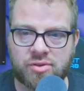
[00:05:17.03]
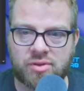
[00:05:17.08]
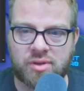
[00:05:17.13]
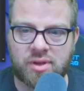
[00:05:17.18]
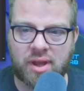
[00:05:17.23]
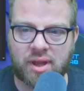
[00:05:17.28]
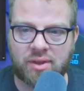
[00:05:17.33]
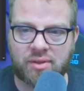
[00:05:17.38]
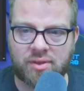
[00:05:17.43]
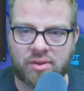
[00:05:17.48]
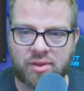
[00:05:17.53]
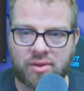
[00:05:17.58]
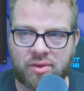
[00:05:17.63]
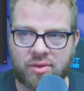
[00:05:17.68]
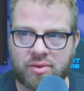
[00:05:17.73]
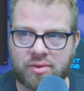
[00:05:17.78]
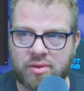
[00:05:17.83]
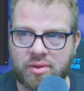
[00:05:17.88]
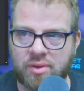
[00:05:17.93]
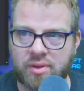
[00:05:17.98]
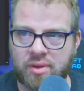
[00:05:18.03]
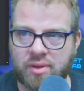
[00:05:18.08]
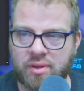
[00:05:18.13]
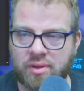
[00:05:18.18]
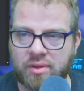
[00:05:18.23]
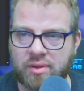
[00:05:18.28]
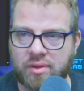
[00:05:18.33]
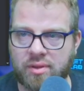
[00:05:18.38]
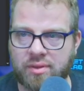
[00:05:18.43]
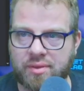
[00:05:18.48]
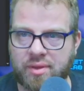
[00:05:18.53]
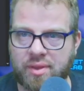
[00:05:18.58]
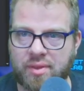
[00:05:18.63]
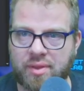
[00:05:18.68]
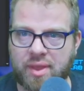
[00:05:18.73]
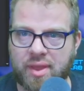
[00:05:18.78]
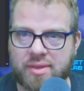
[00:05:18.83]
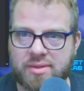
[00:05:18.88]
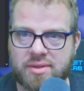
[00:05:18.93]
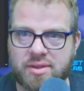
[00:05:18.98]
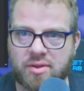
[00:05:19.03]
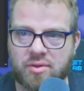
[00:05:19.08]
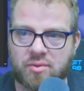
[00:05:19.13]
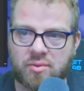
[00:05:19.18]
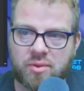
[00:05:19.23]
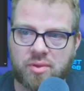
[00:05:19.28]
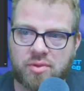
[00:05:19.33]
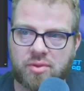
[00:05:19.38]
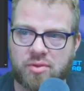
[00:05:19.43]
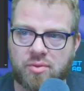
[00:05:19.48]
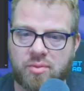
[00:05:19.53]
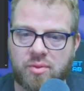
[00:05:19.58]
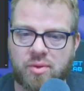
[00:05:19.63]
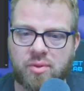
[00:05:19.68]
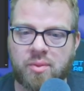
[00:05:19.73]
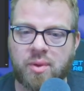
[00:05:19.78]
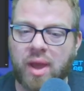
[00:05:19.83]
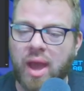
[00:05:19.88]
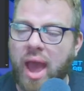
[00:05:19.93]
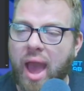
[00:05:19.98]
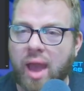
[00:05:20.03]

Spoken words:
and download. And then that's going to run through.